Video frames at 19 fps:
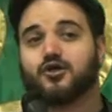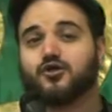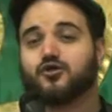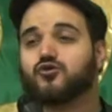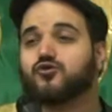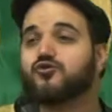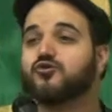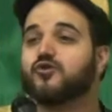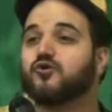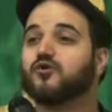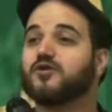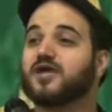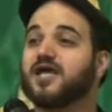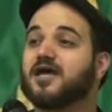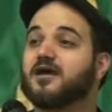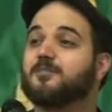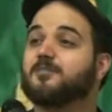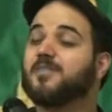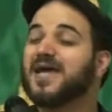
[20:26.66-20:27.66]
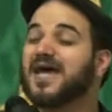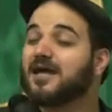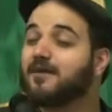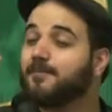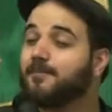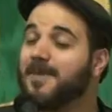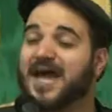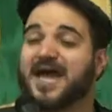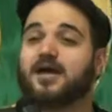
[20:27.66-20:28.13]
You know
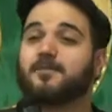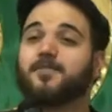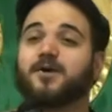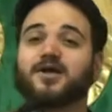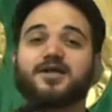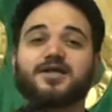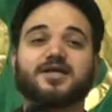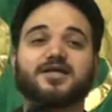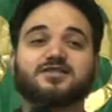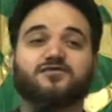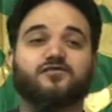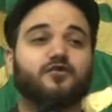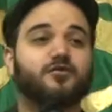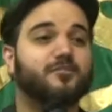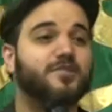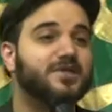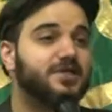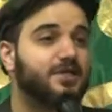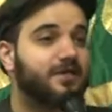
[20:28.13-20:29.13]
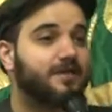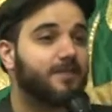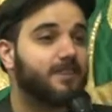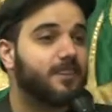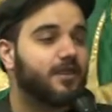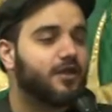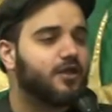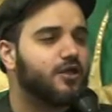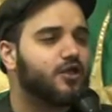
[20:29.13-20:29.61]
that backbiting is forbidden.
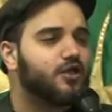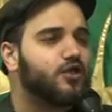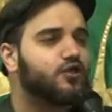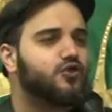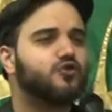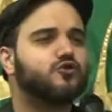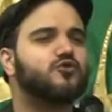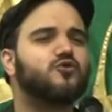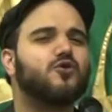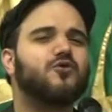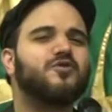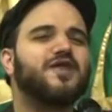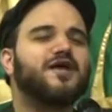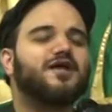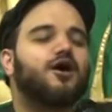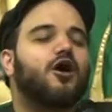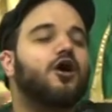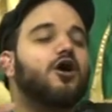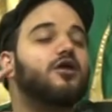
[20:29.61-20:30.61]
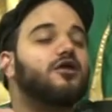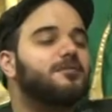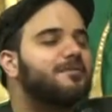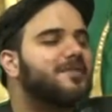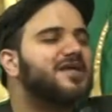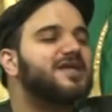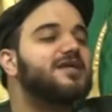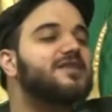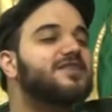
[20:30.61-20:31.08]
You know that all,
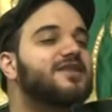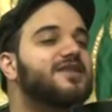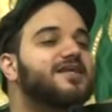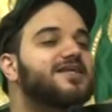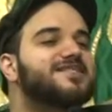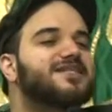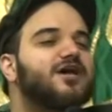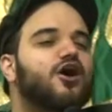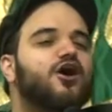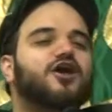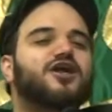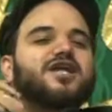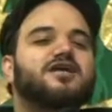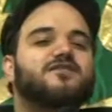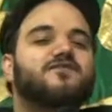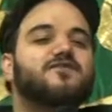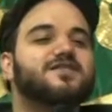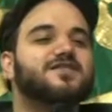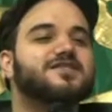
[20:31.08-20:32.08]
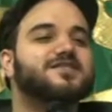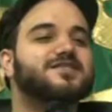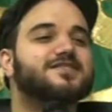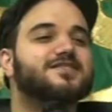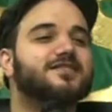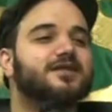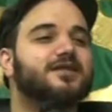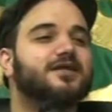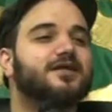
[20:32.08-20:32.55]
many things that are
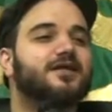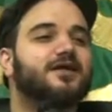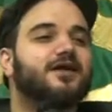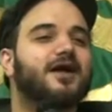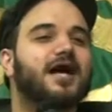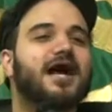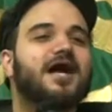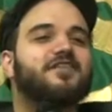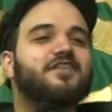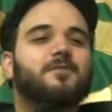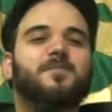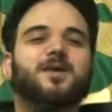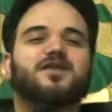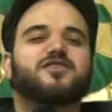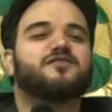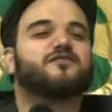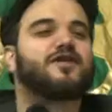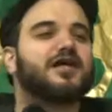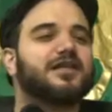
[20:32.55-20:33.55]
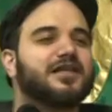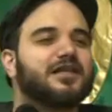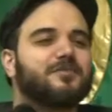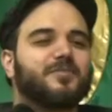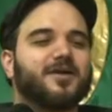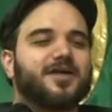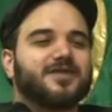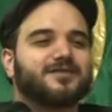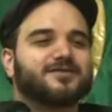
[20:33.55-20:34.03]
givens on the path of
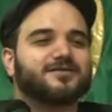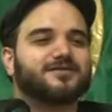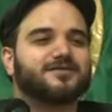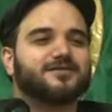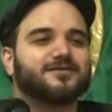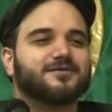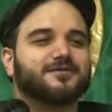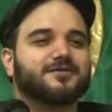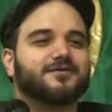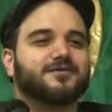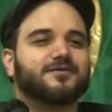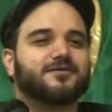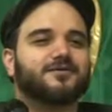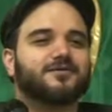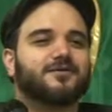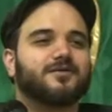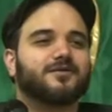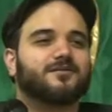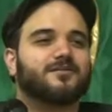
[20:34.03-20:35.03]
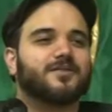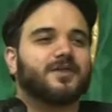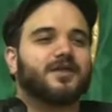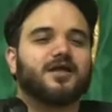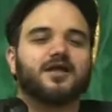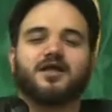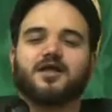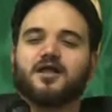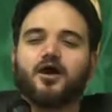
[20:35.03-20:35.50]
Ahlul Bayt,
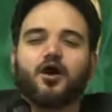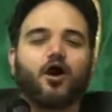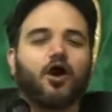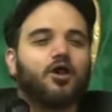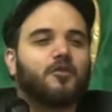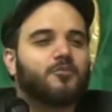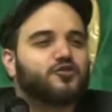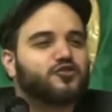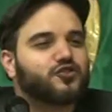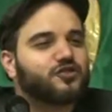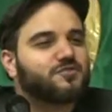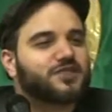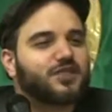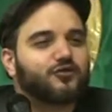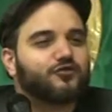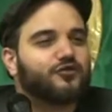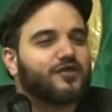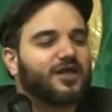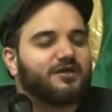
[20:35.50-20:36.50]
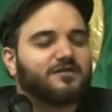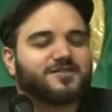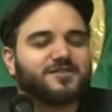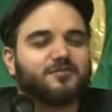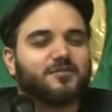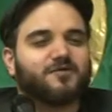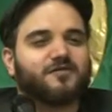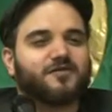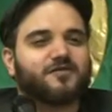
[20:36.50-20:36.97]
all Muslims agree on
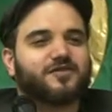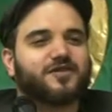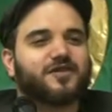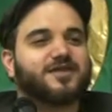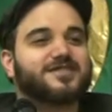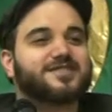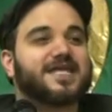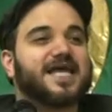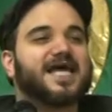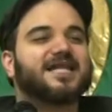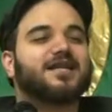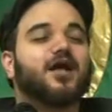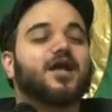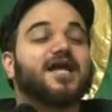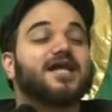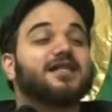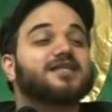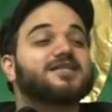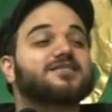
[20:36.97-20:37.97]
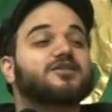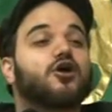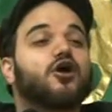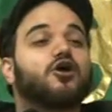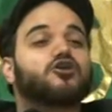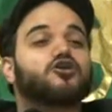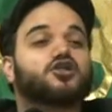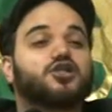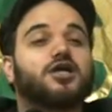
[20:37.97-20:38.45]
some of the things, and at least
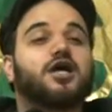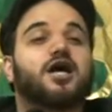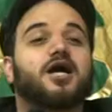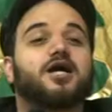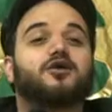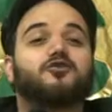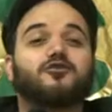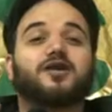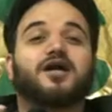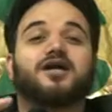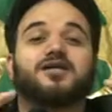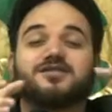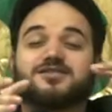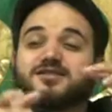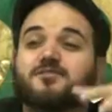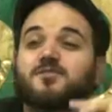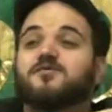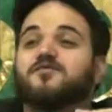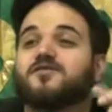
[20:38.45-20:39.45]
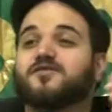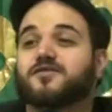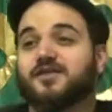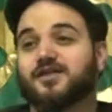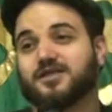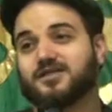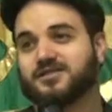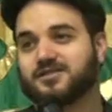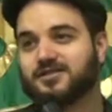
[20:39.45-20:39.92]
all Shia agree on some of the
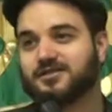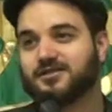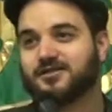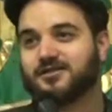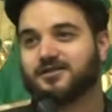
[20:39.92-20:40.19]
things.